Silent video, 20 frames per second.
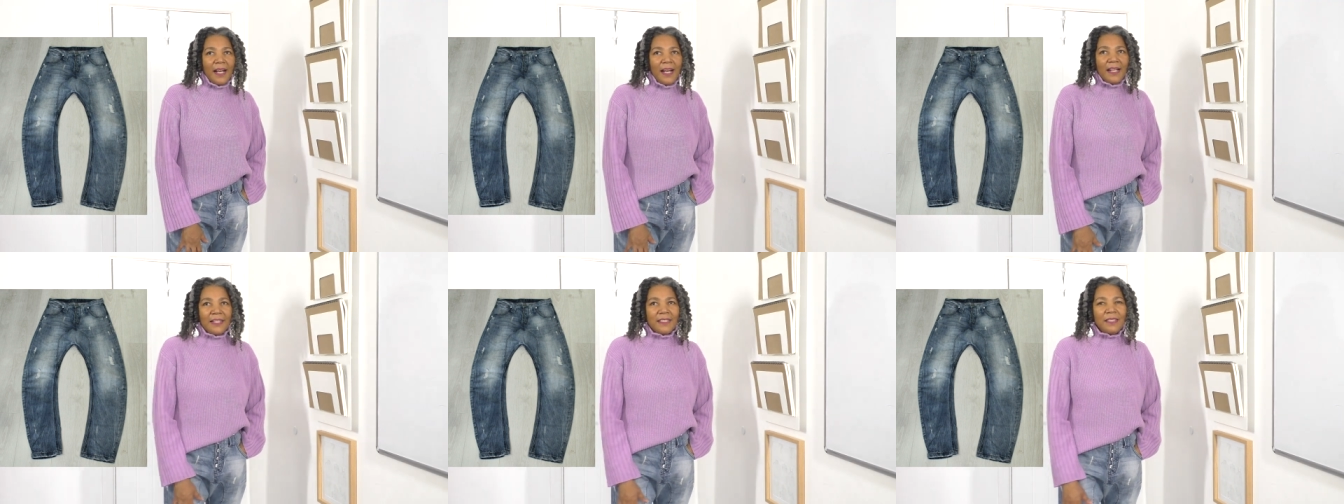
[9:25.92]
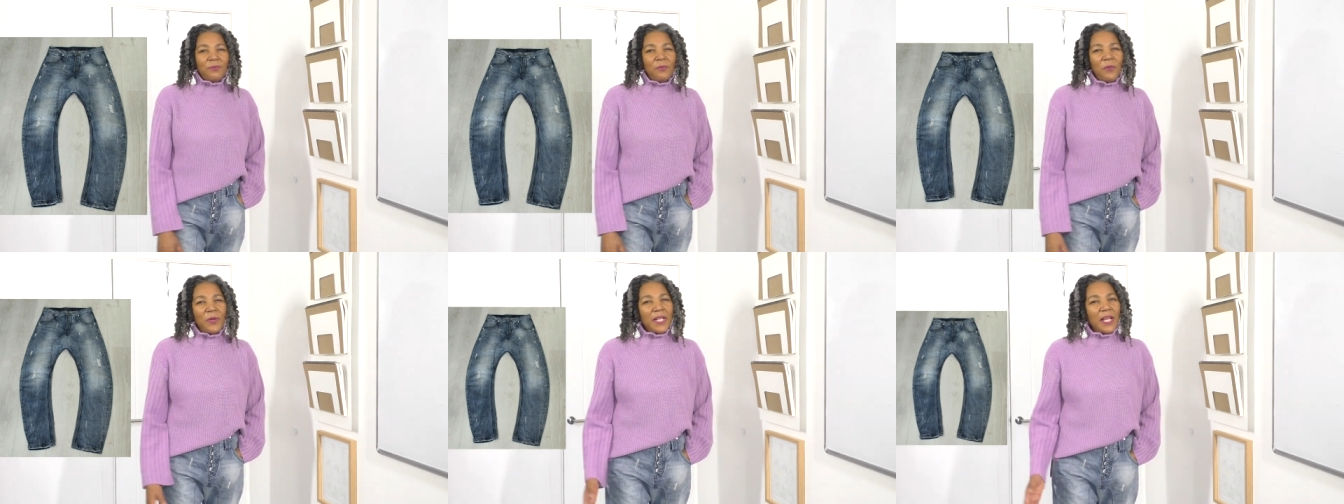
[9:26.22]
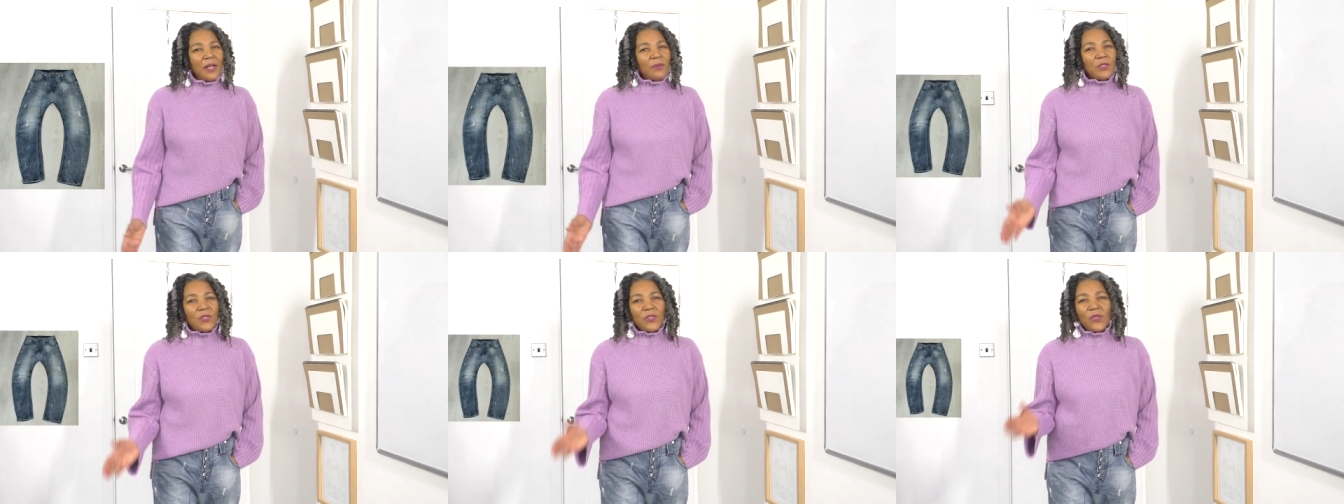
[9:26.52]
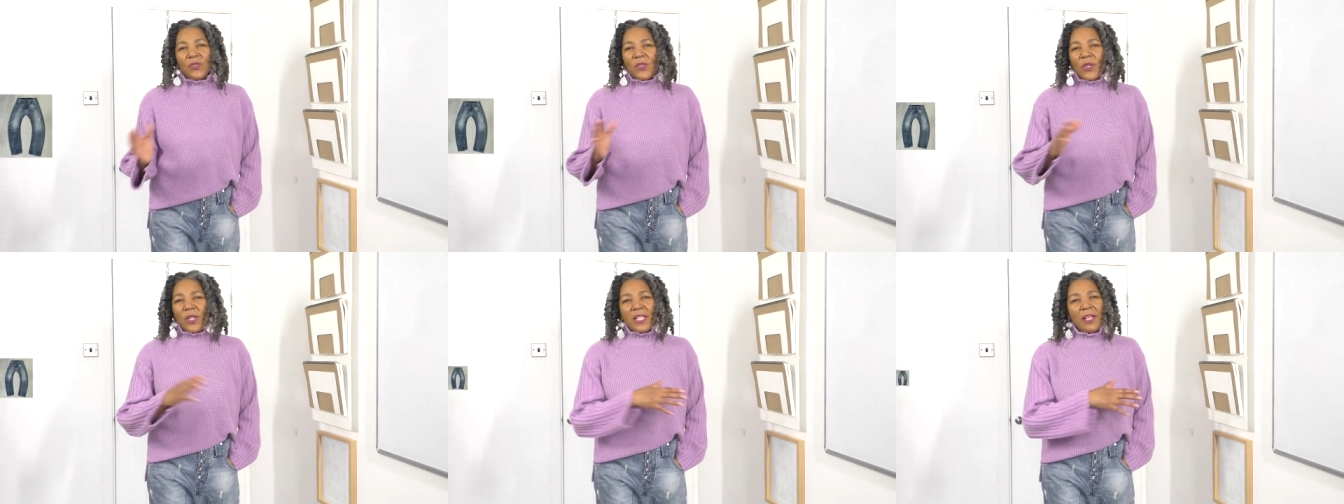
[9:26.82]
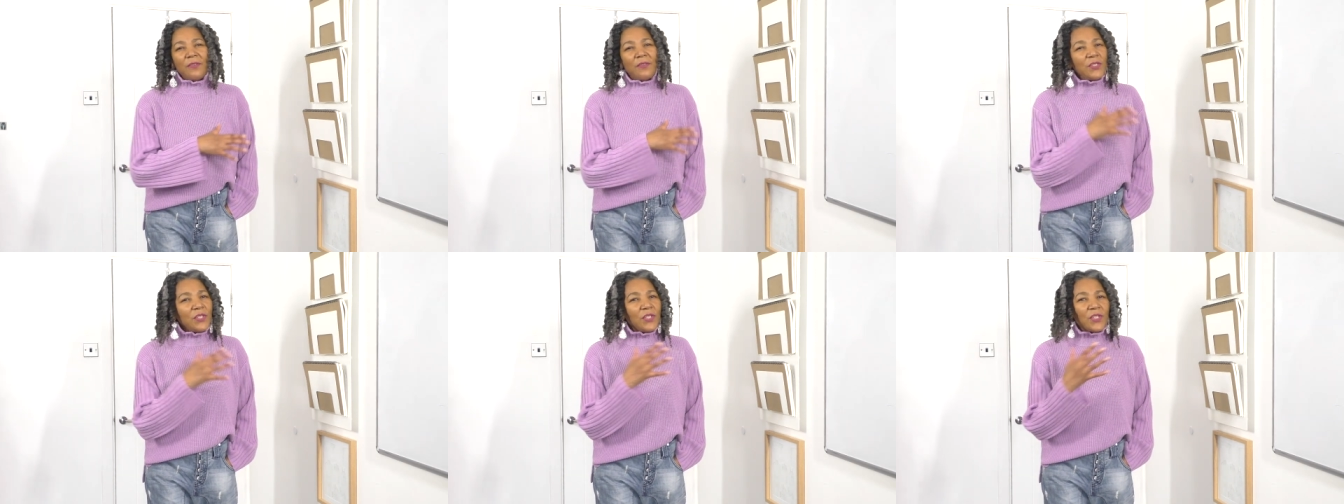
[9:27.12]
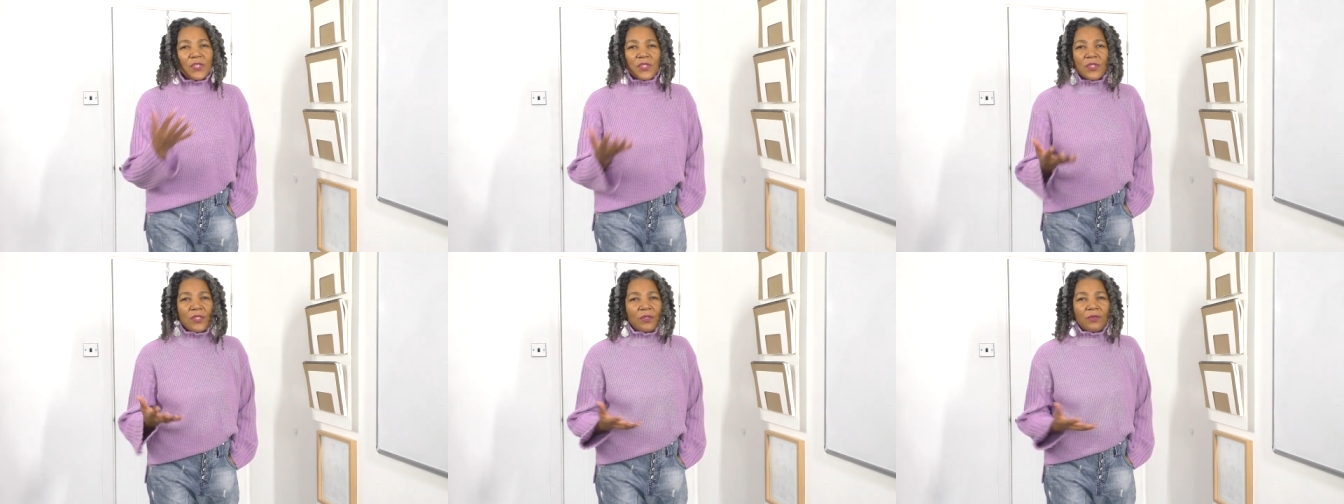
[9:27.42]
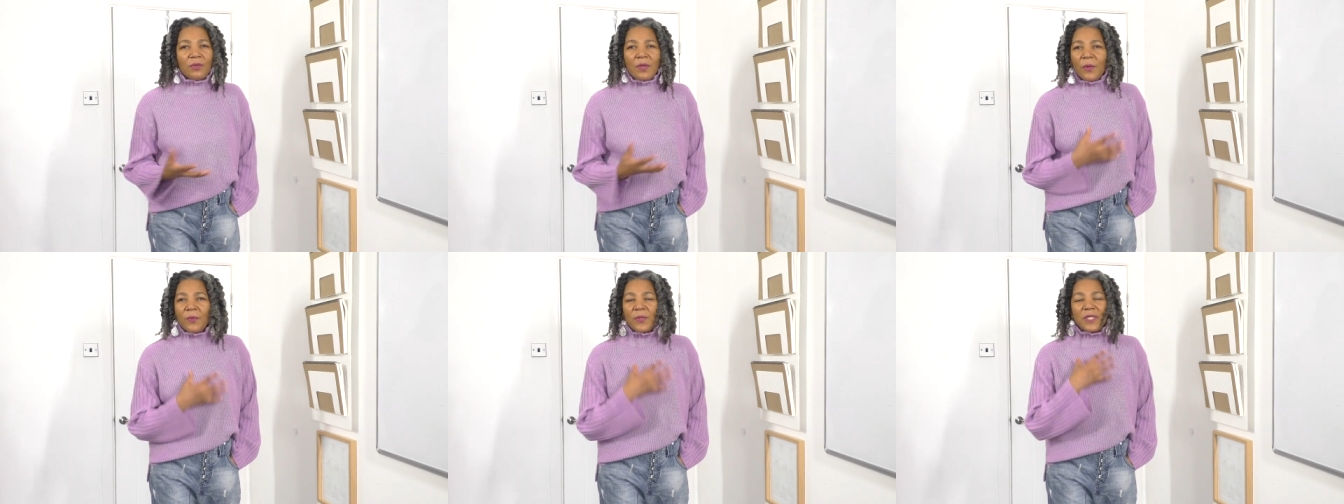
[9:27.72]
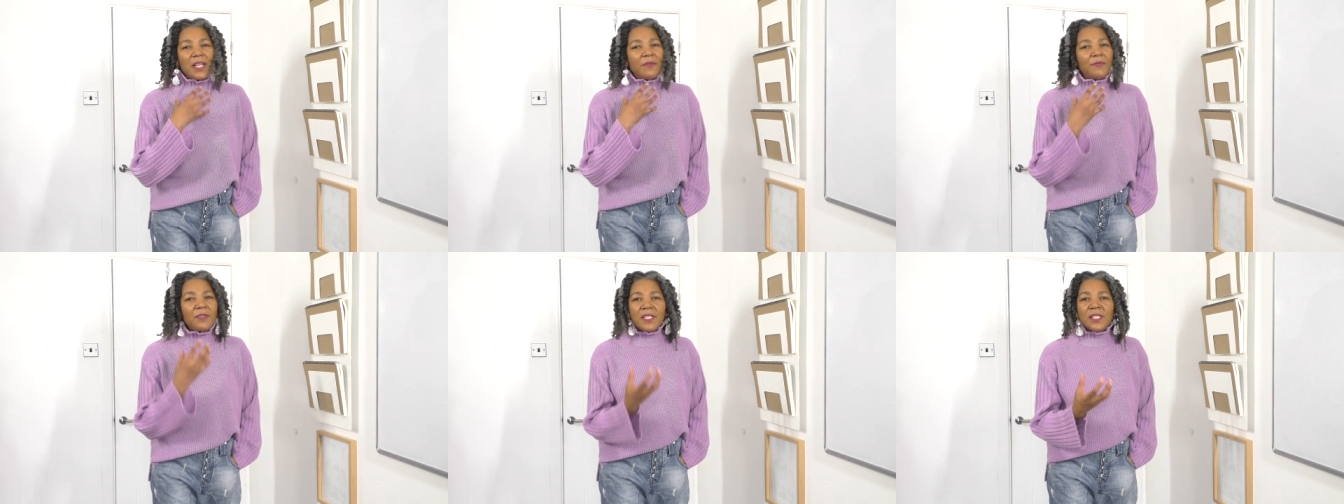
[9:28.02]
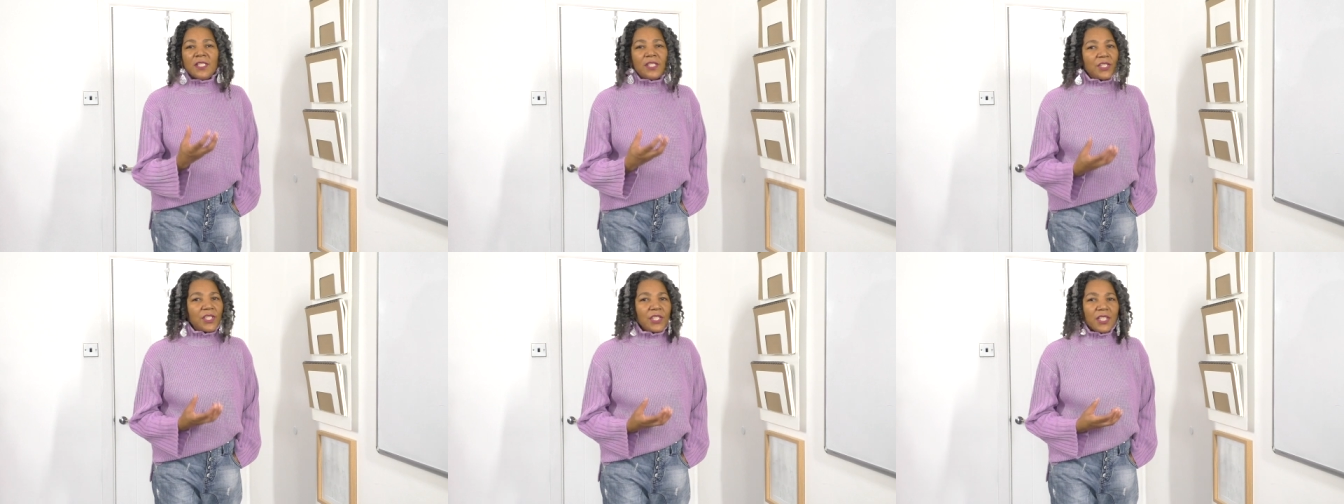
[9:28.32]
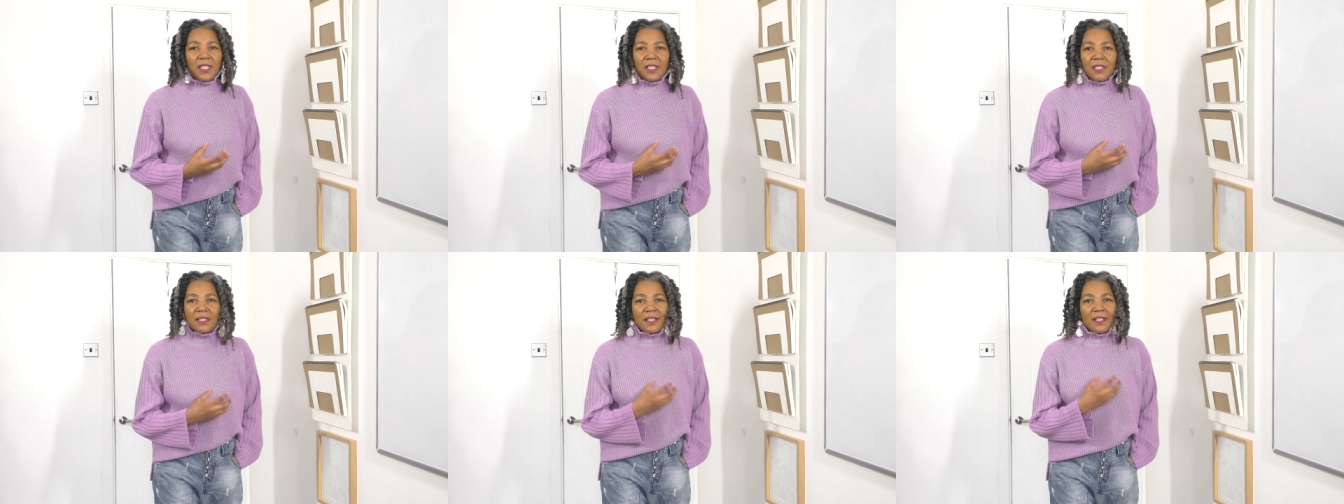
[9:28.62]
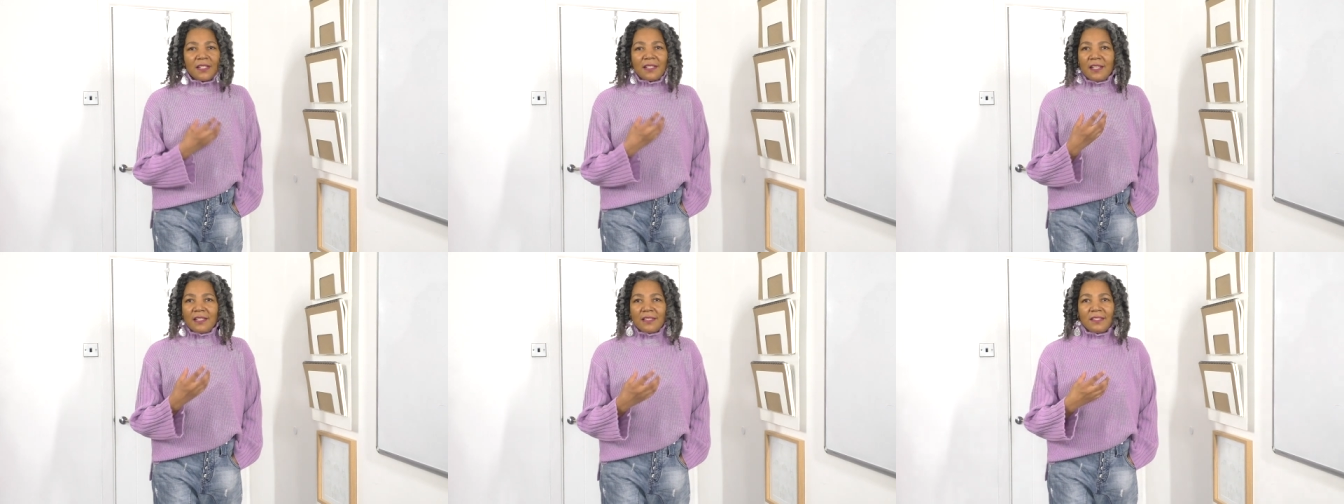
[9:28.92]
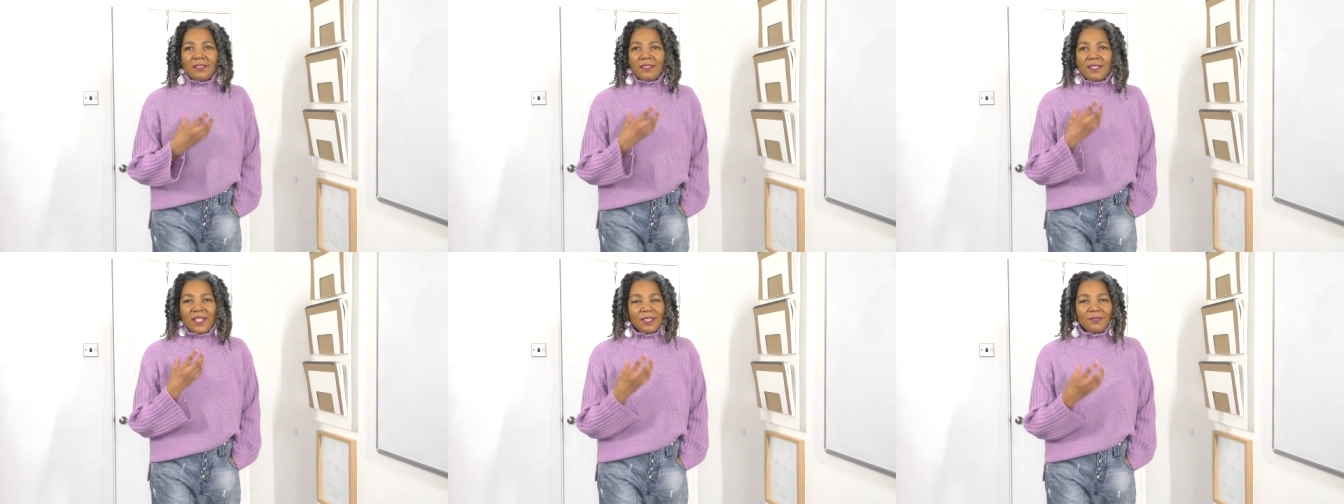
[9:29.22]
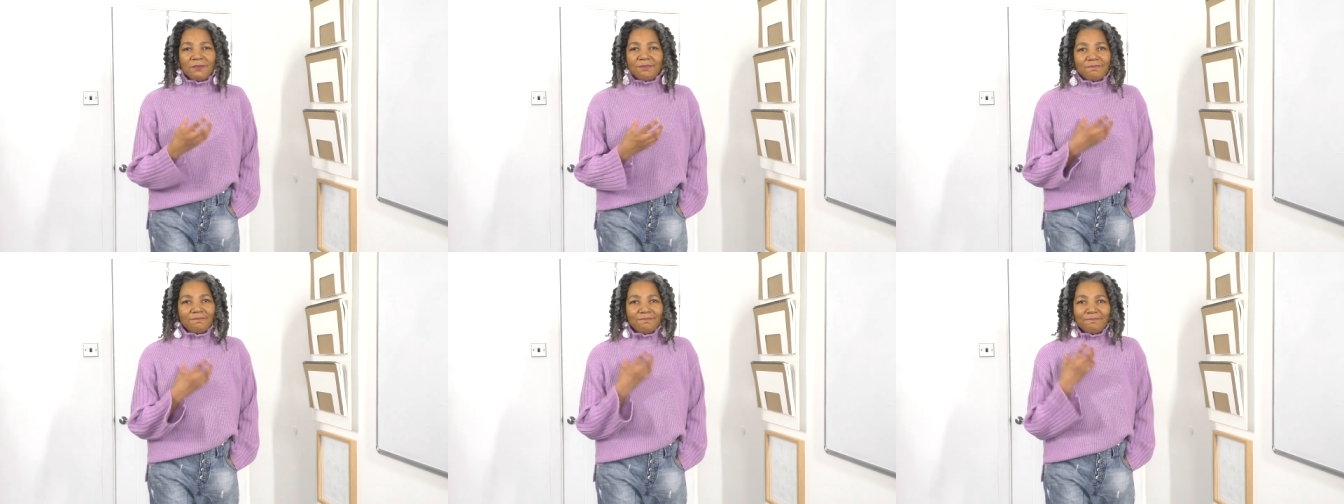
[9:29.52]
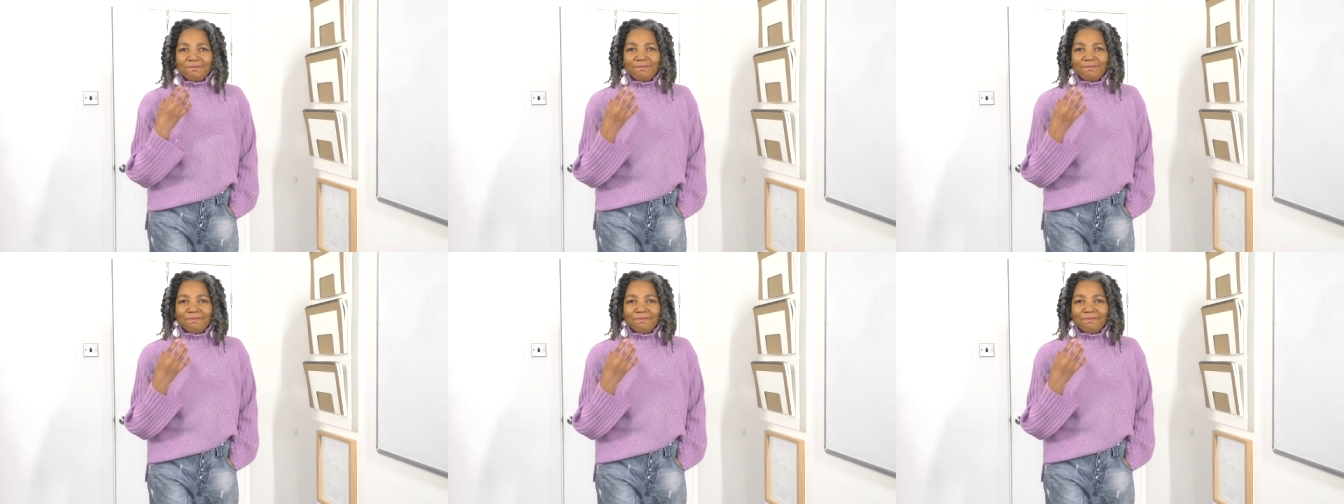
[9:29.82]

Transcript: and when I was younger, I never used to, I was never into jeans. I just didn't,